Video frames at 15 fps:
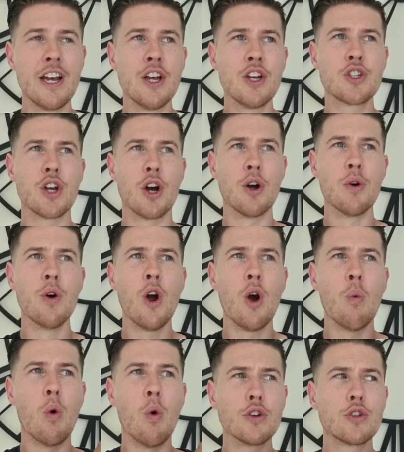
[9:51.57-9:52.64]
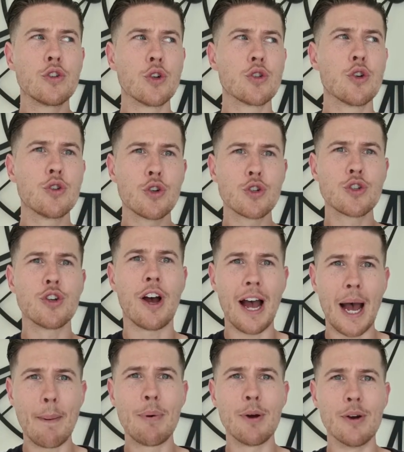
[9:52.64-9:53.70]
So what does or does not
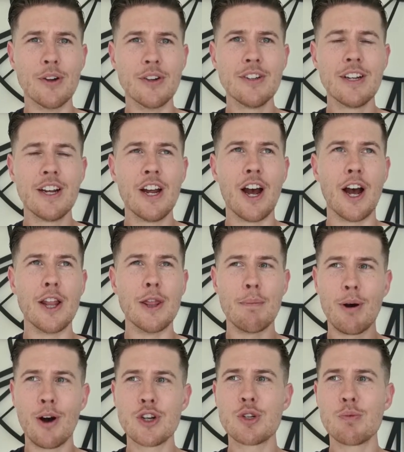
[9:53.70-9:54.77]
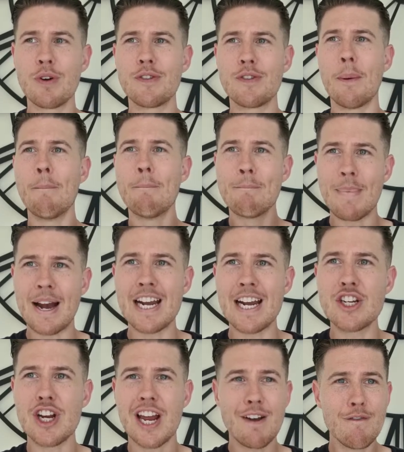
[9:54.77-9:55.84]
happen, and the person with the
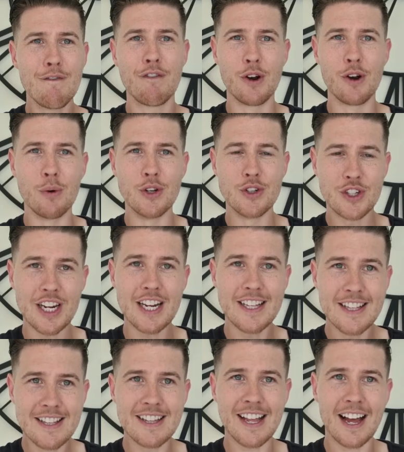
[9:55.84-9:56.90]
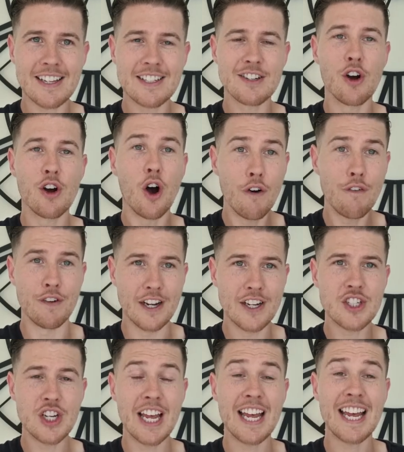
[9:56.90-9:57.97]
major influence in that
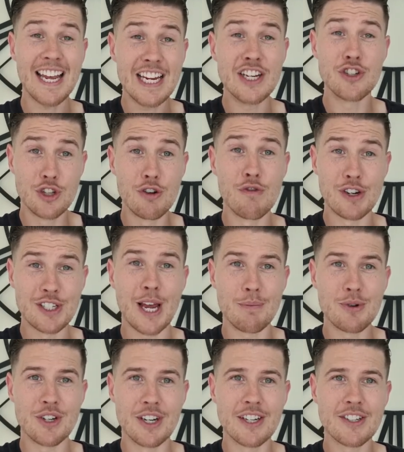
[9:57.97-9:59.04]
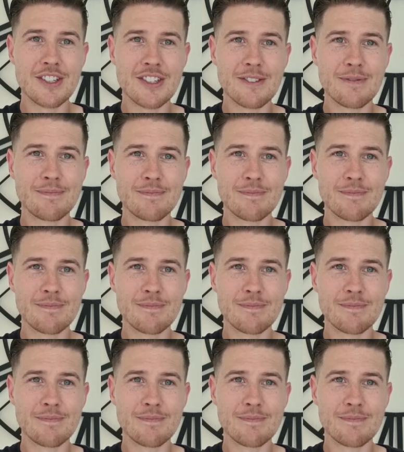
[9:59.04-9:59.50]
office is the receptionist.